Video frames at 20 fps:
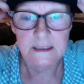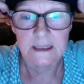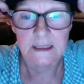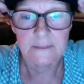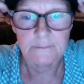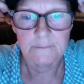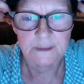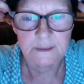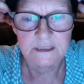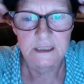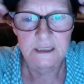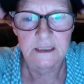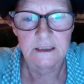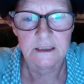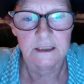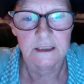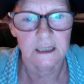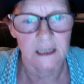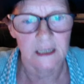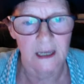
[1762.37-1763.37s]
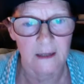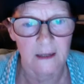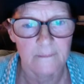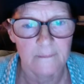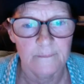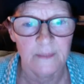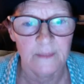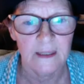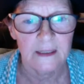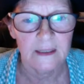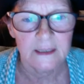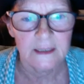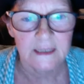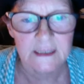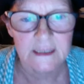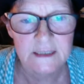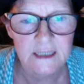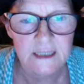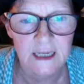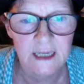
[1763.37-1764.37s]
In particular,
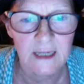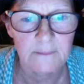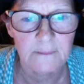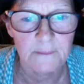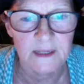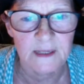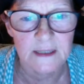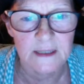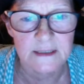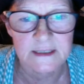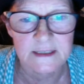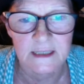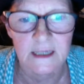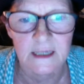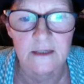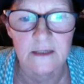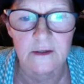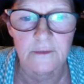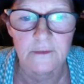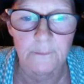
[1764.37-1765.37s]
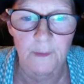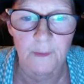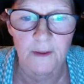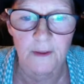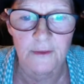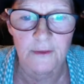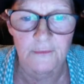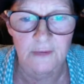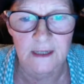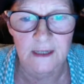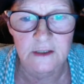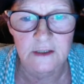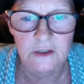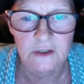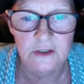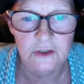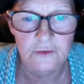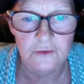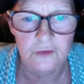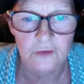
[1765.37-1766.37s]
it can be extended by the
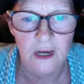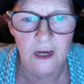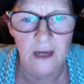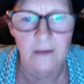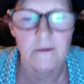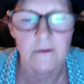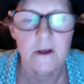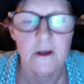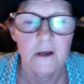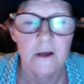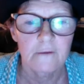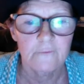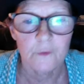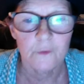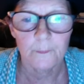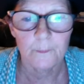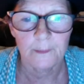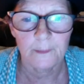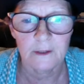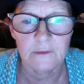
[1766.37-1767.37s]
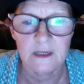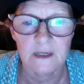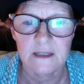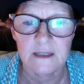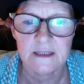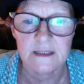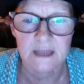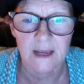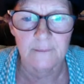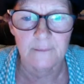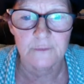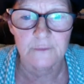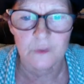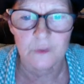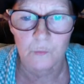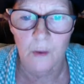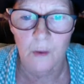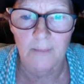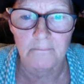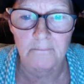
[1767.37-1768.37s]
registrar for periods up to
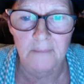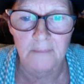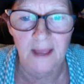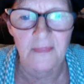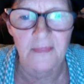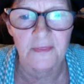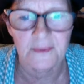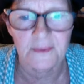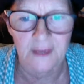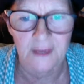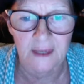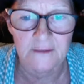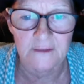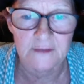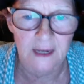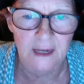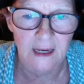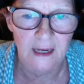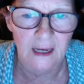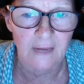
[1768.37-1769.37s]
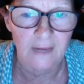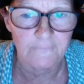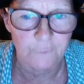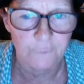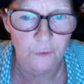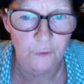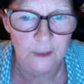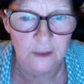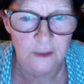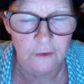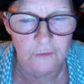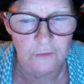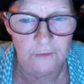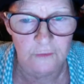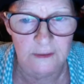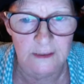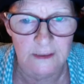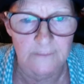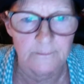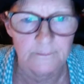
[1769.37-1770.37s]
1 month under
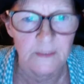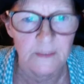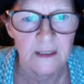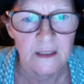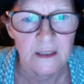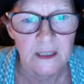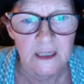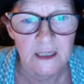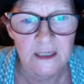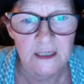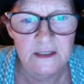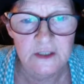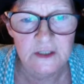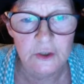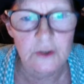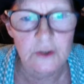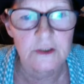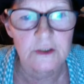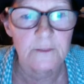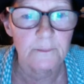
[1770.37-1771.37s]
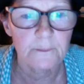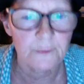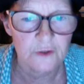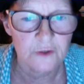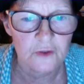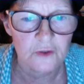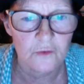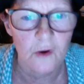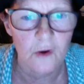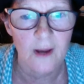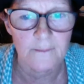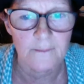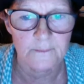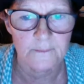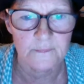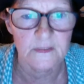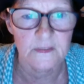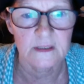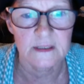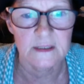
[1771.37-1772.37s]
R43 in certain prescribed
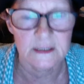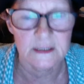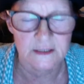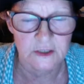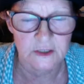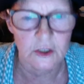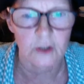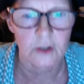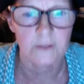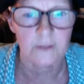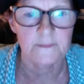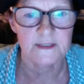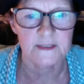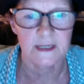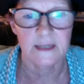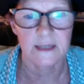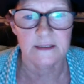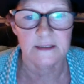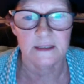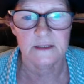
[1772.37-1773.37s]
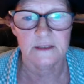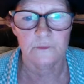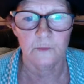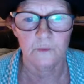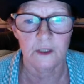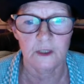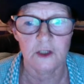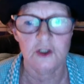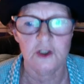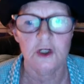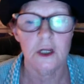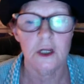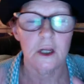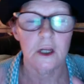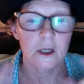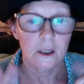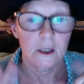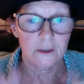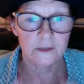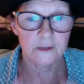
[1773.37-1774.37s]
circumstances, which
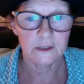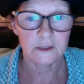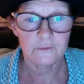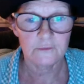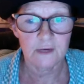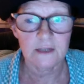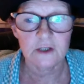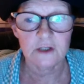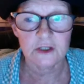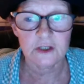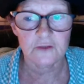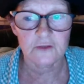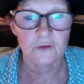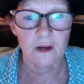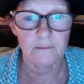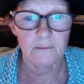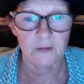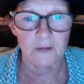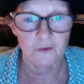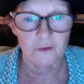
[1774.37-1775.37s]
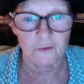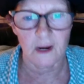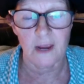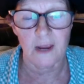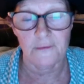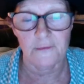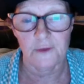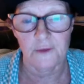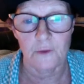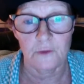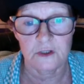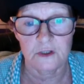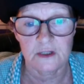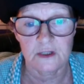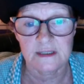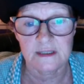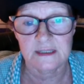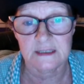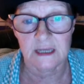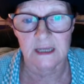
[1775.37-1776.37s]
the Registrar McGrath, I would
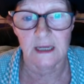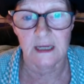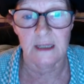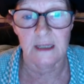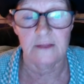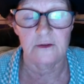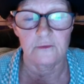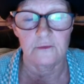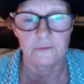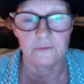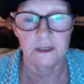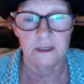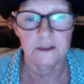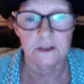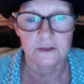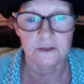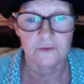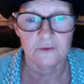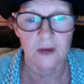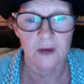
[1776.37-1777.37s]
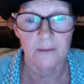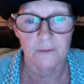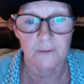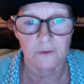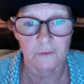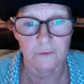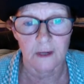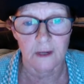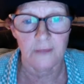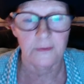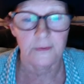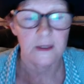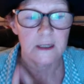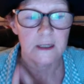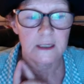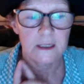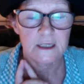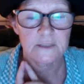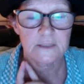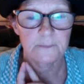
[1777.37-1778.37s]
just say that Registrar McGrath
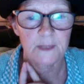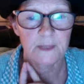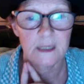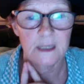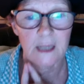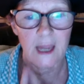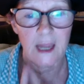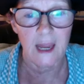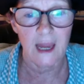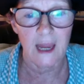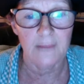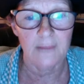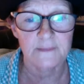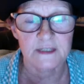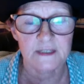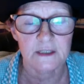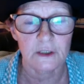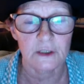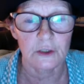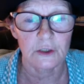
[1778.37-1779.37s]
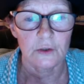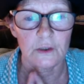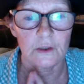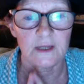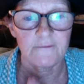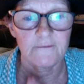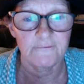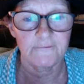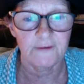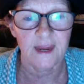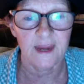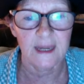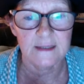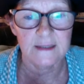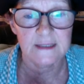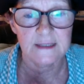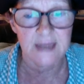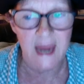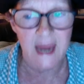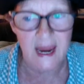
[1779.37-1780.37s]
has been absolutely
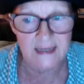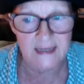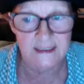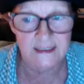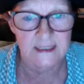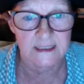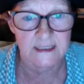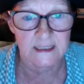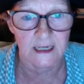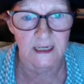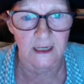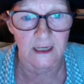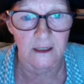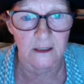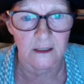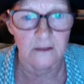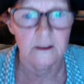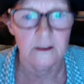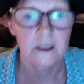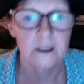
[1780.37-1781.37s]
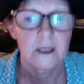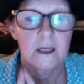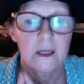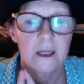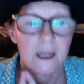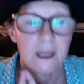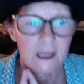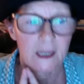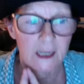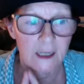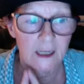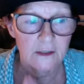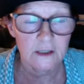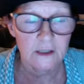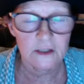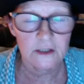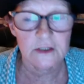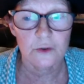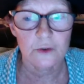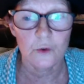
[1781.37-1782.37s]
fantastic and
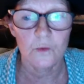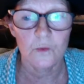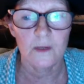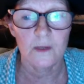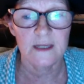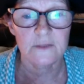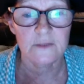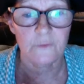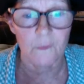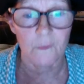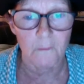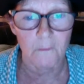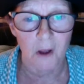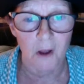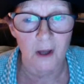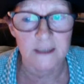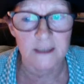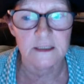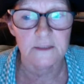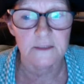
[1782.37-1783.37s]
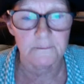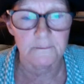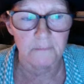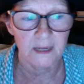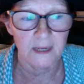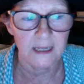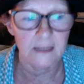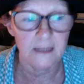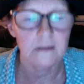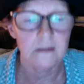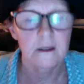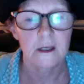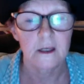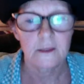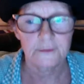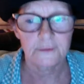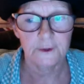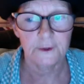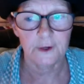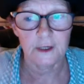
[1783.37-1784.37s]
has always reminded me
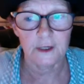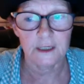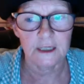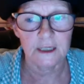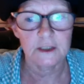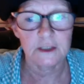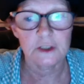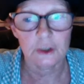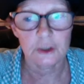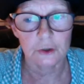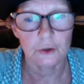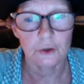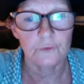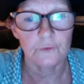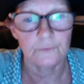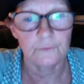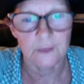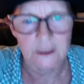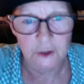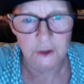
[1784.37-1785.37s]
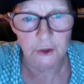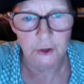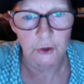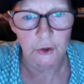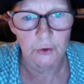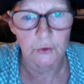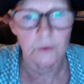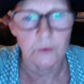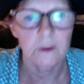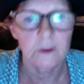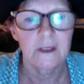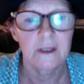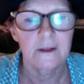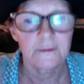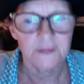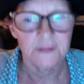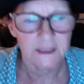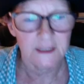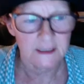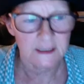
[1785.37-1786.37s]
that I need to renew
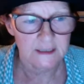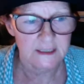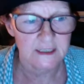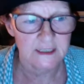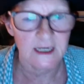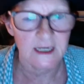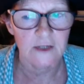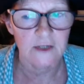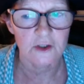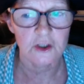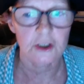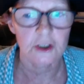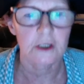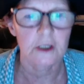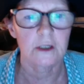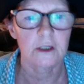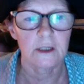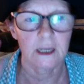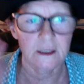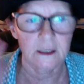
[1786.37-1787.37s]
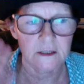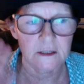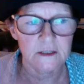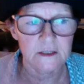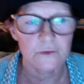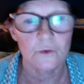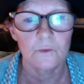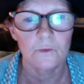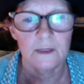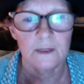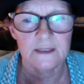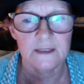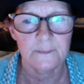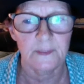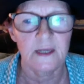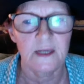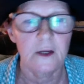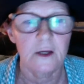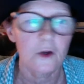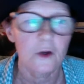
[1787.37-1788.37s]
the extension, and has always
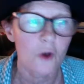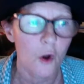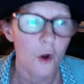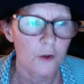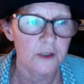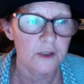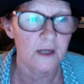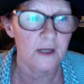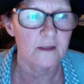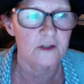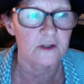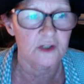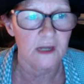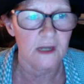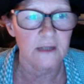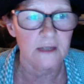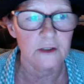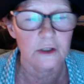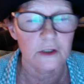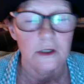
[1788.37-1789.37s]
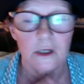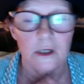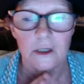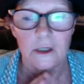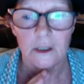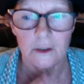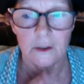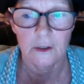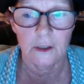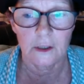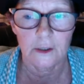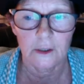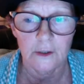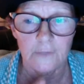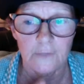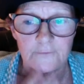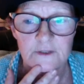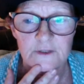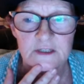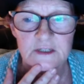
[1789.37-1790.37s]
been in conduct. I don't know
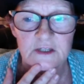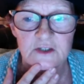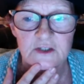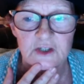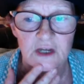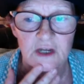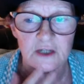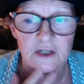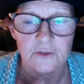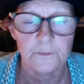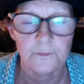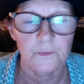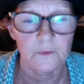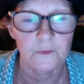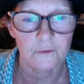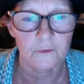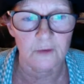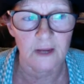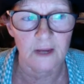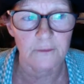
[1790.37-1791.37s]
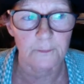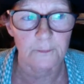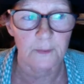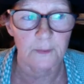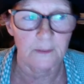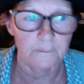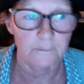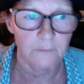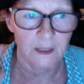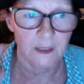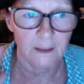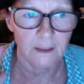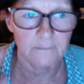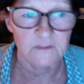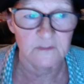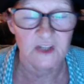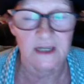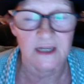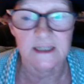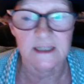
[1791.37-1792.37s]
if it's a Judge McGrath, but
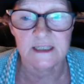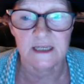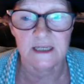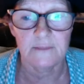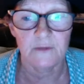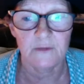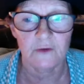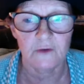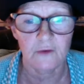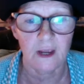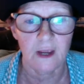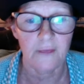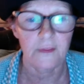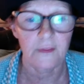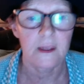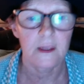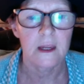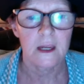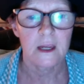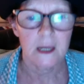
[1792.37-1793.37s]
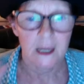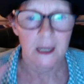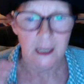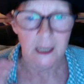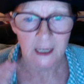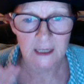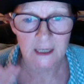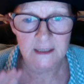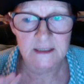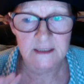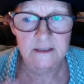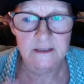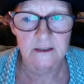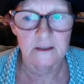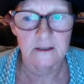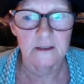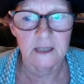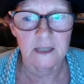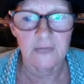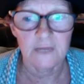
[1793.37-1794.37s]
JC McGrath has
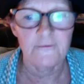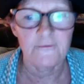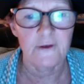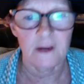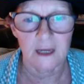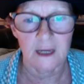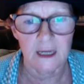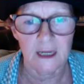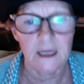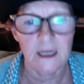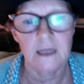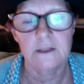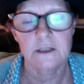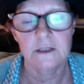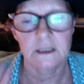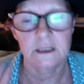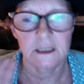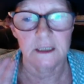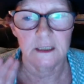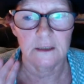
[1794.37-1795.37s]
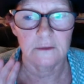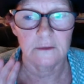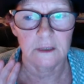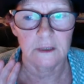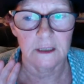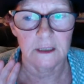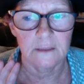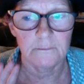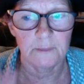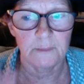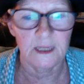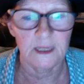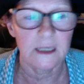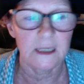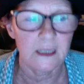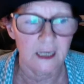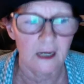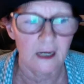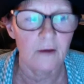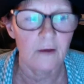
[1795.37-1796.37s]
never erred in being
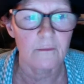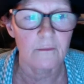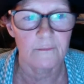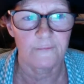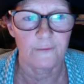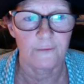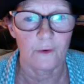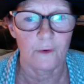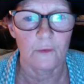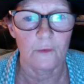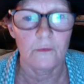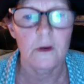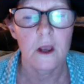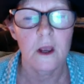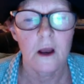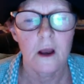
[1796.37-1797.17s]
helpful.